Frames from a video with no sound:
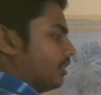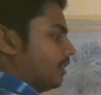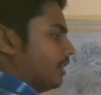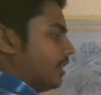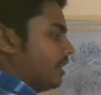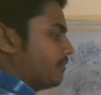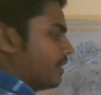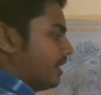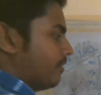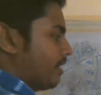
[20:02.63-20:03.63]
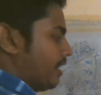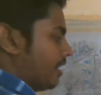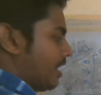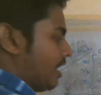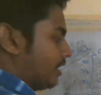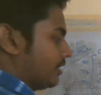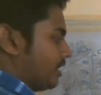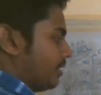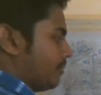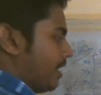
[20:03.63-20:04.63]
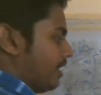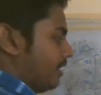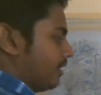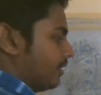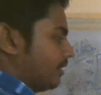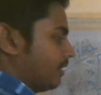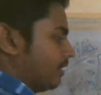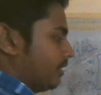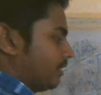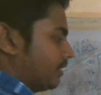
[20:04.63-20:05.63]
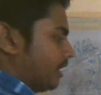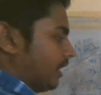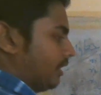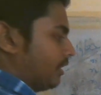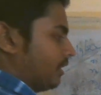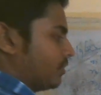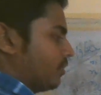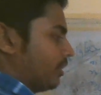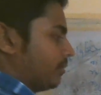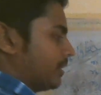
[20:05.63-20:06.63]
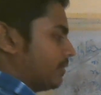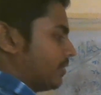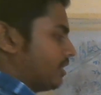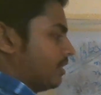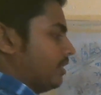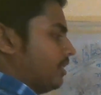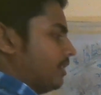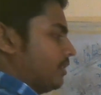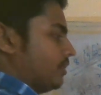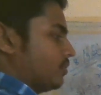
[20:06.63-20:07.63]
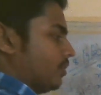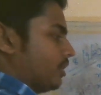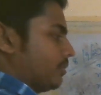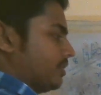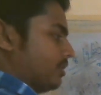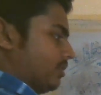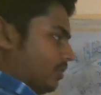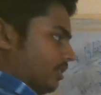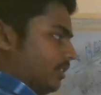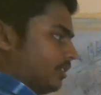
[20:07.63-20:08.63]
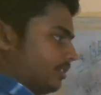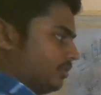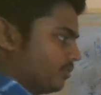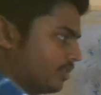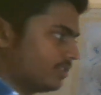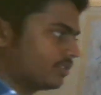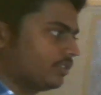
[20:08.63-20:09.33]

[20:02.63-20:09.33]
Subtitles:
And if I divide R3 by 13, it's going to become 1. It's going to be 0 only, no change.